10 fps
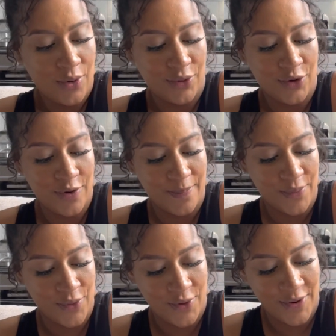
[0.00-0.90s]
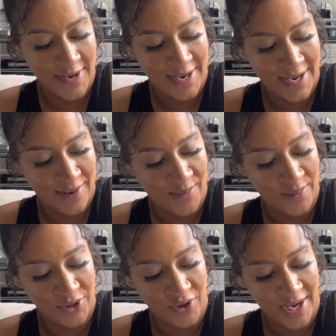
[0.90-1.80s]
Good boy. We
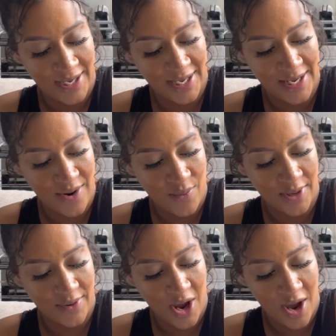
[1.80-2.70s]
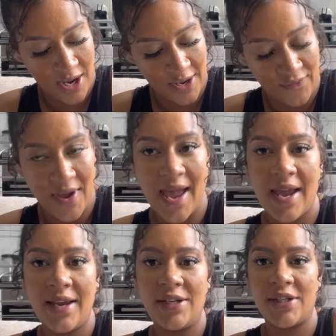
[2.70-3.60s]
was trying to get that one earlier for
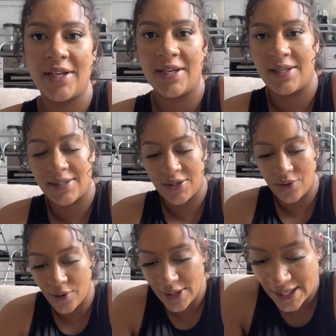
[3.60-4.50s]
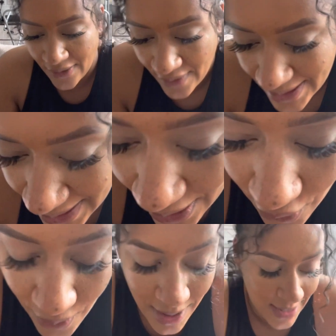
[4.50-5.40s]
ages. And you only give us
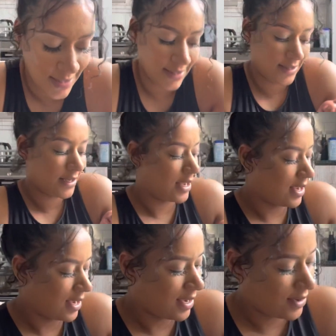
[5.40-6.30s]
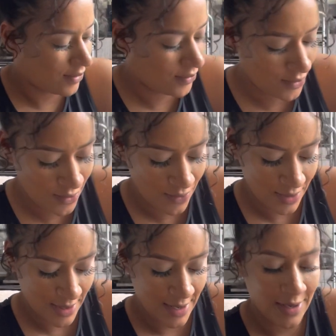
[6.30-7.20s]
little one.
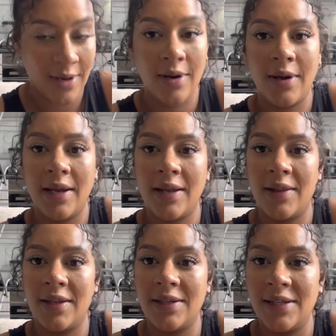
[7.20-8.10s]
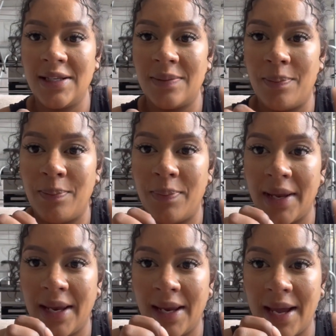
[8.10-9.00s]
Ooh. This is his
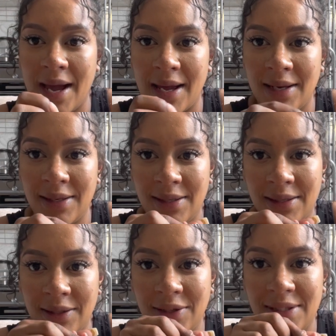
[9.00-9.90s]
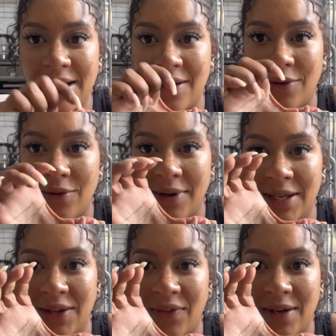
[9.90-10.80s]
big hands. You see how long
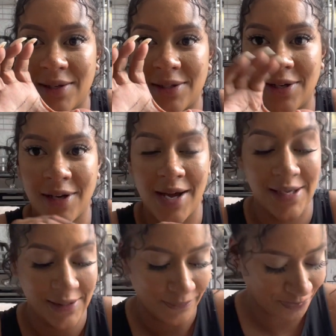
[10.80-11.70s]
his fingers are, guys?